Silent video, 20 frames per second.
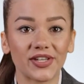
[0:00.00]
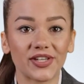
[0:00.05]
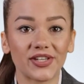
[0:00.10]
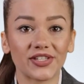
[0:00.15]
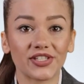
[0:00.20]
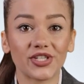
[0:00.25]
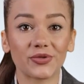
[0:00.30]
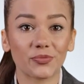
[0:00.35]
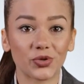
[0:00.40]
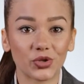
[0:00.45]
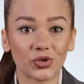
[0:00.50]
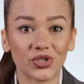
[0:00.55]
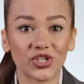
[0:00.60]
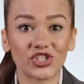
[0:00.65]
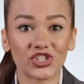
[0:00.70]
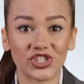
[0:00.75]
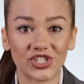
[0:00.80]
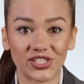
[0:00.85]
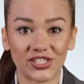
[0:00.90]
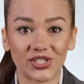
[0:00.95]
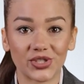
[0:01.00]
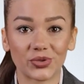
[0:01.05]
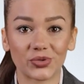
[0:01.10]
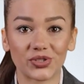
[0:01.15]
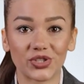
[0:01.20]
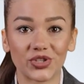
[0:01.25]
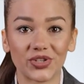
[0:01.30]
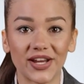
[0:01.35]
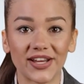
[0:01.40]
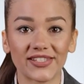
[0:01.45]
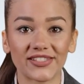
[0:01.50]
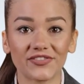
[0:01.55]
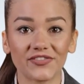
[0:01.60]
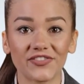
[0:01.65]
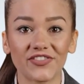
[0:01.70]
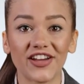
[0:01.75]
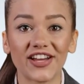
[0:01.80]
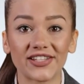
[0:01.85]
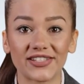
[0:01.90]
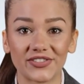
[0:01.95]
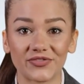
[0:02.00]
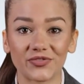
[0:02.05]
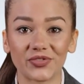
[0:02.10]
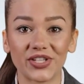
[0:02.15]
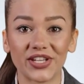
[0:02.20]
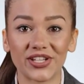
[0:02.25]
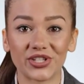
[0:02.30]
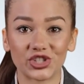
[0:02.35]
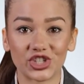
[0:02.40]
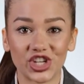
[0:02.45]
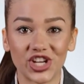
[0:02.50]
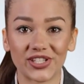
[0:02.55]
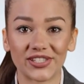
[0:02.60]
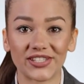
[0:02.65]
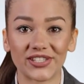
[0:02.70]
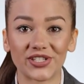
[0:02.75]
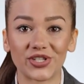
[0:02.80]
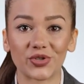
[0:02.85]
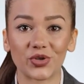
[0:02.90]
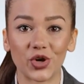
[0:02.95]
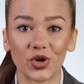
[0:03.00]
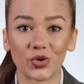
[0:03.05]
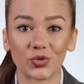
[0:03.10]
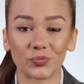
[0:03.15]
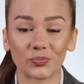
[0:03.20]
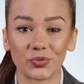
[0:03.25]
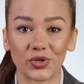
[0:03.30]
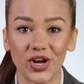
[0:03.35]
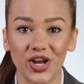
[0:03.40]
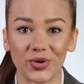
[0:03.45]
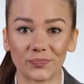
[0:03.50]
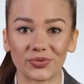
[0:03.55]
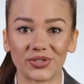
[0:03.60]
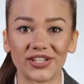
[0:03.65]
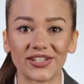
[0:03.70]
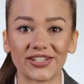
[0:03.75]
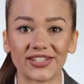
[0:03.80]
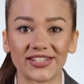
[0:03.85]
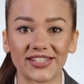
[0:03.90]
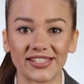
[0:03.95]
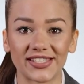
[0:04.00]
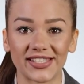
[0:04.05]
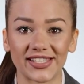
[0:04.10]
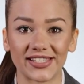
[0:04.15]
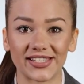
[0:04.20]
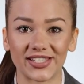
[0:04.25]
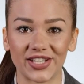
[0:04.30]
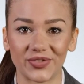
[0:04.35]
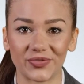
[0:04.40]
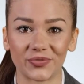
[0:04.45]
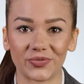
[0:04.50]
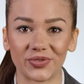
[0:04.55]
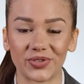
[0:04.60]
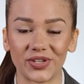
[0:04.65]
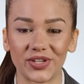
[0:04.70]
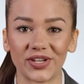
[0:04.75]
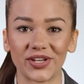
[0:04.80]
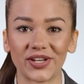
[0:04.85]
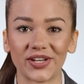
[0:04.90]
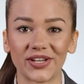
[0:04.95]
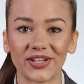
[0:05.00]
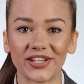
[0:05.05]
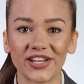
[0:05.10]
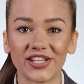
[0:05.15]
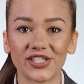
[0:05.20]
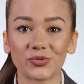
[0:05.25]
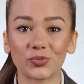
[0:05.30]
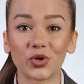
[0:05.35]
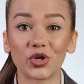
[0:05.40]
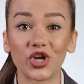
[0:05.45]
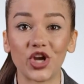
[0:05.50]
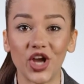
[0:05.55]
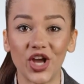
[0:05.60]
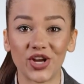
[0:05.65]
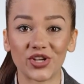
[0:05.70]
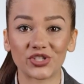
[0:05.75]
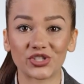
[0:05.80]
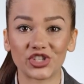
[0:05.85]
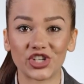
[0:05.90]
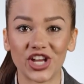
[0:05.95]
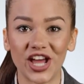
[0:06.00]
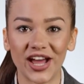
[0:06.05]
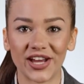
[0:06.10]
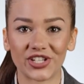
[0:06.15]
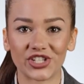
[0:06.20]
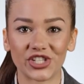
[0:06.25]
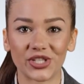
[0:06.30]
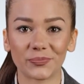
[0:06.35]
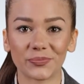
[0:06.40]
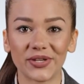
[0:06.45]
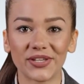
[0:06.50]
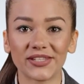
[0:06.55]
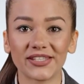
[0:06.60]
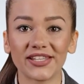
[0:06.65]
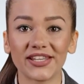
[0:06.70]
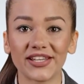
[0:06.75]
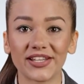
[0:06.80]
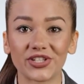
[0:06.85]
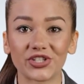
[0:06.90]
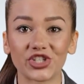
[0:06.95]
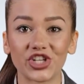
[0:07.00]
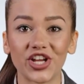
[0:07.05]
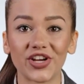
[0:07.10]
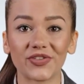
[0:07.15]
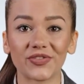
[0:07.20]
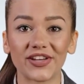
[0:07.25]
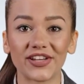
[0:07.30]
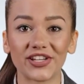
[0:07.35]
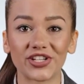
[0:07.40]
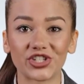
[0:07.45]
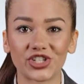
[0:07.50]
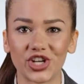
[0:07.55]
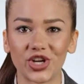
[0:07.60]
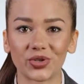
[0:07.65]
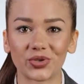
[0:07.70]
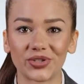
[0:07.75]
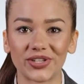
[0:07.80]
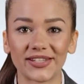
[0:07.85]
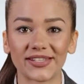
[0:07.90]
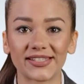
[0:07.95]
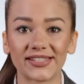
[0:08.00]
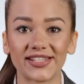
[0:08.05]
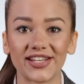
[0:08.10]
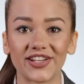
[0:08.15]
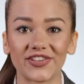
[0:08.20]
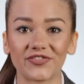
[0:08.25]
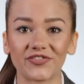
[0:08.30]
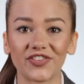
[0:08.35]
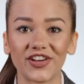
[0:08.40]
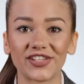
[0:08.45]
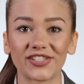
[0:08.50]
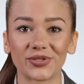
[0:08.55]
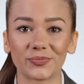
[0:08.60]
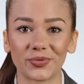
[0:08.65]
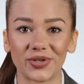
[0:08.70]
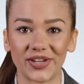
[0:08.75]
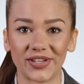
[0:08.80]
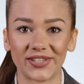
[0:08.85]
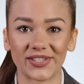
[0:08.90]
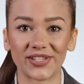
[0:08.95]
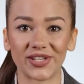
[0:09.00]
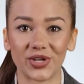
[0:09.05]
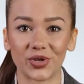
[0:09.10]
The malicious user has effectively injected their own prompt into the system. This would cause ChatGPT to generate a joke instead of recipes,